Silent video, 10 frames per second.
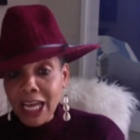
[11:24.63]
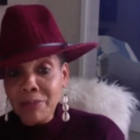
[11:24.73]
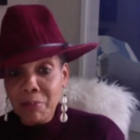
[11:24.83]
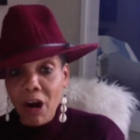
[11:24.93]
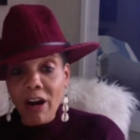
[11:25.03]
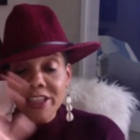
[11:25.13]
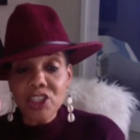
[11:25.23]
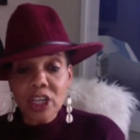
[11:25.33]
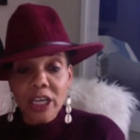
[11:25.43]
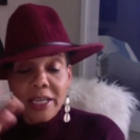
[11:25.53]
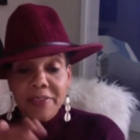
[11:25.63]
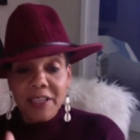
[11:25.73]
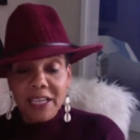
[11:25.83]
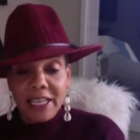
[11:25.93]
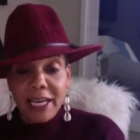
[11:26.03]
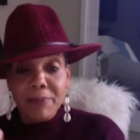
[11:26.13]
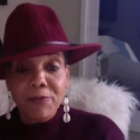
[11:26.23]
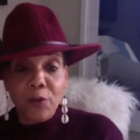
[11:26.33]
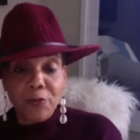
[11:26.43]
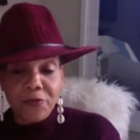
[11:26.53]
in March, the
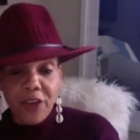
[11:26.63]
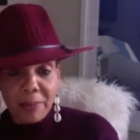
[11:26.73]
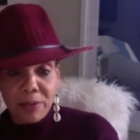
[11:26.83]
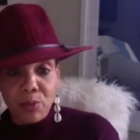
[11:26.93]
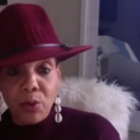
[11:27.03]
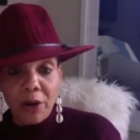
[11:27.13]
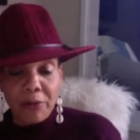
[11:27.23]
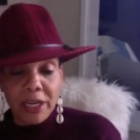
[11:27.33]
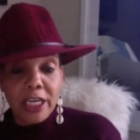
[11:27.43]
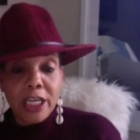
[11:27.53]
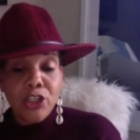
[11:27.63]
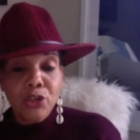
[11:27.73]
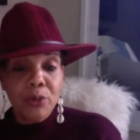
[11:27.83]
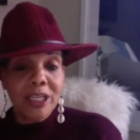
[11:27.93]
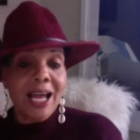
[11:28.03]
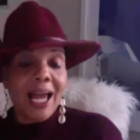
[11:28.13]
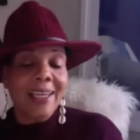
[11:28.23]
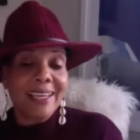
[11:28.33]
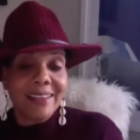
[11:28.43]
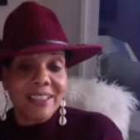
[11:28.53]
claim for February, you will
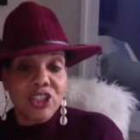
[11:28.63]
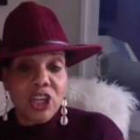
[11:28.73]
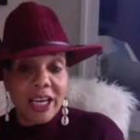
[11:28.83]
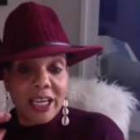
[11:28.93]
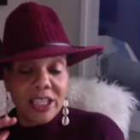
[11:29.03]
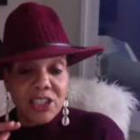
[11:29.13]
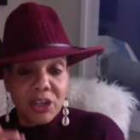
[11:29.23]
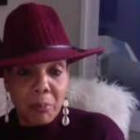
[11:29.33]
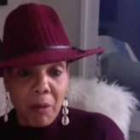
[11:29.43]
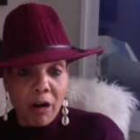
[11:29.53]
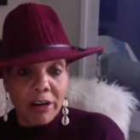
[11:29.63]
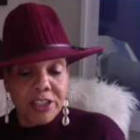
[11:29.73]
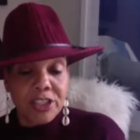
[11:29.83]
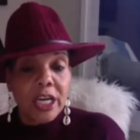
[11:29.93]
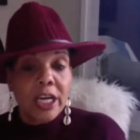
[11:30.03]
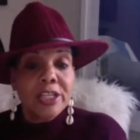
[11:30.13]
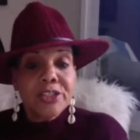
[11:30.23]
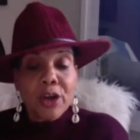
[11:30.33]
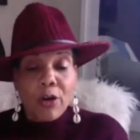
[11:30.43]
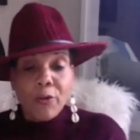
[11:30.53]
not get the check until March.
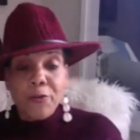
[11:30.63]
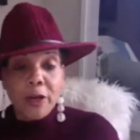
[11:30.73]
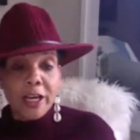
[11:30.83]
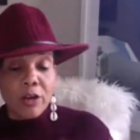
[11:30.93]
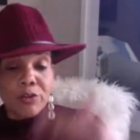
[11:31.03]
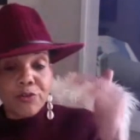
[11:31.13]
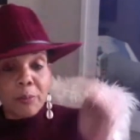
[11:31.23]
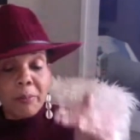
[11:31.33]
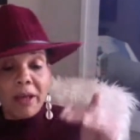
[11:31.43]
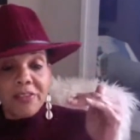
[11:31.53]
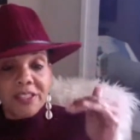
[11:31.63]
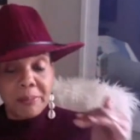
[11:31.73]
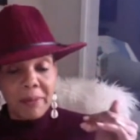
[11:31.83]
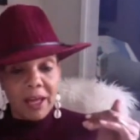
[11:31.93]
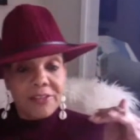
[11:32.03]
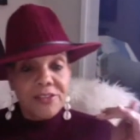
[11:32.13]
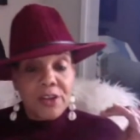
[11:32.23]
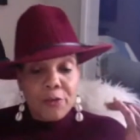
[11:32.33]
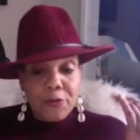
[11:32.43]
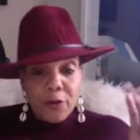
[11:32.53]
So it goes from month to month.
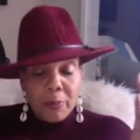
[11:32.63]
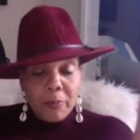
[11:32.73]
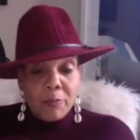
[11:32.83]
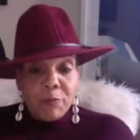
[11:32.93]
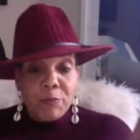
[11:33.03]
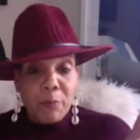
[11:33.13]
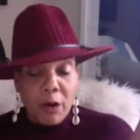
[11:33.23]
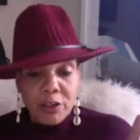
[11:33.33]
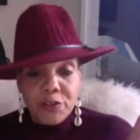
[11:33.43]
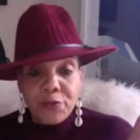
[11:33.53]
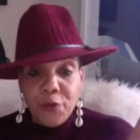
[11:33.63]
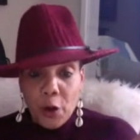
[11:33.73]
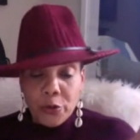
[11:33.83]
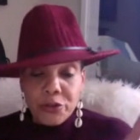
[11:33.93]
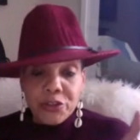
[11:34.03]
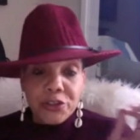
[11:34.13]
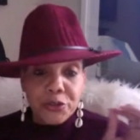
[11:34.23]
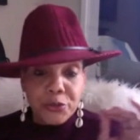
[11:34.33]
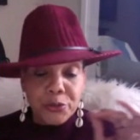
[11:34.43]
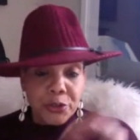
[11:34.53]
So from March 1st
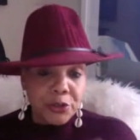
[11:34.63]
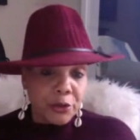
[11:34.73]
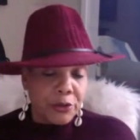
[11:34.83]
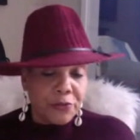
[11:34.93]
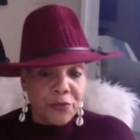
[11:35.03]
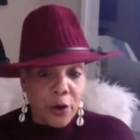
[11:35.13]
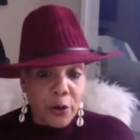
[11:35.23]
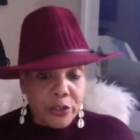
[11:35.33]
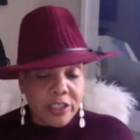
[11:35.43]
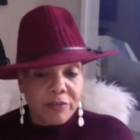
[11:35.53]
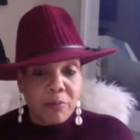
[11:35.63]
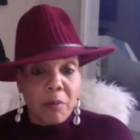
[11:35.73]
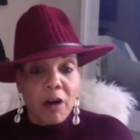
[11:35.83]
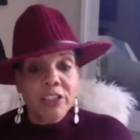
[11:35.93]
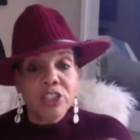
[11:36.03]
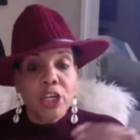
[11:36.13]
to the 31st of March,